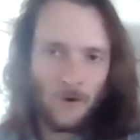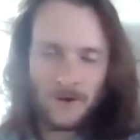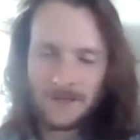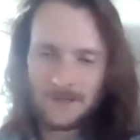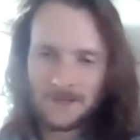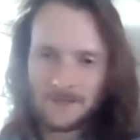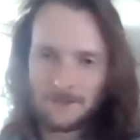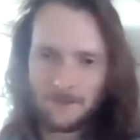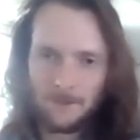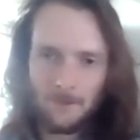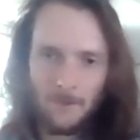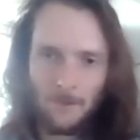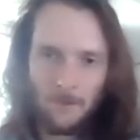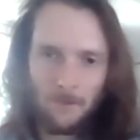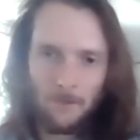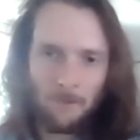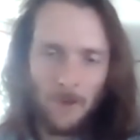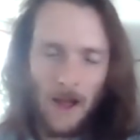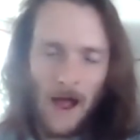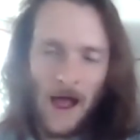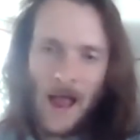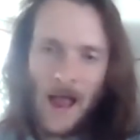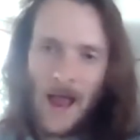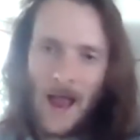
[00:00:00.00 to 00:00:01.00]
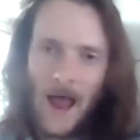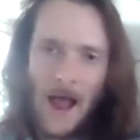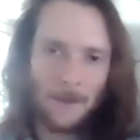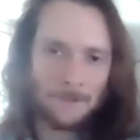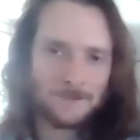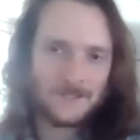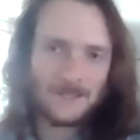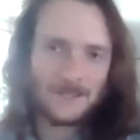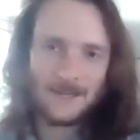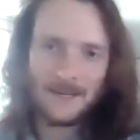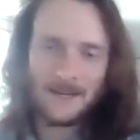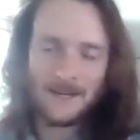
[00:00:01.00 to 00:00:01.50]
is
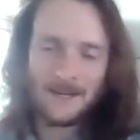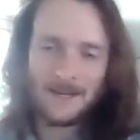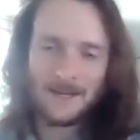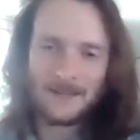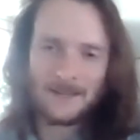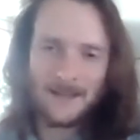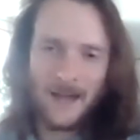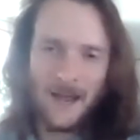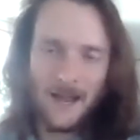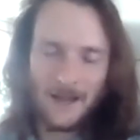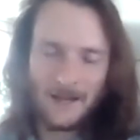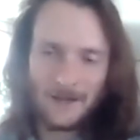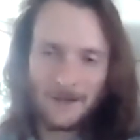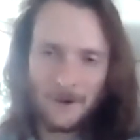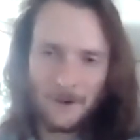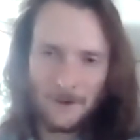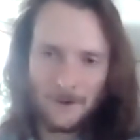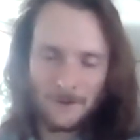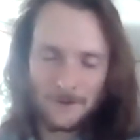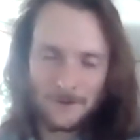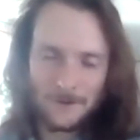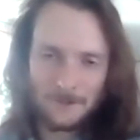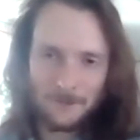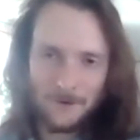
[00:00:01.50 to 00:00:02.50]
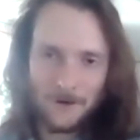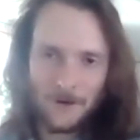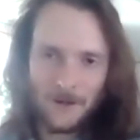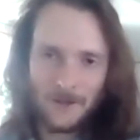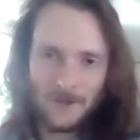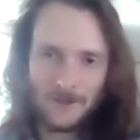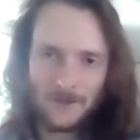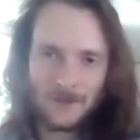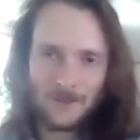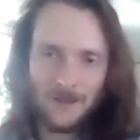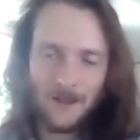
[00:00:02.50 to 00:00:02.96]
biopsied and diagnosed with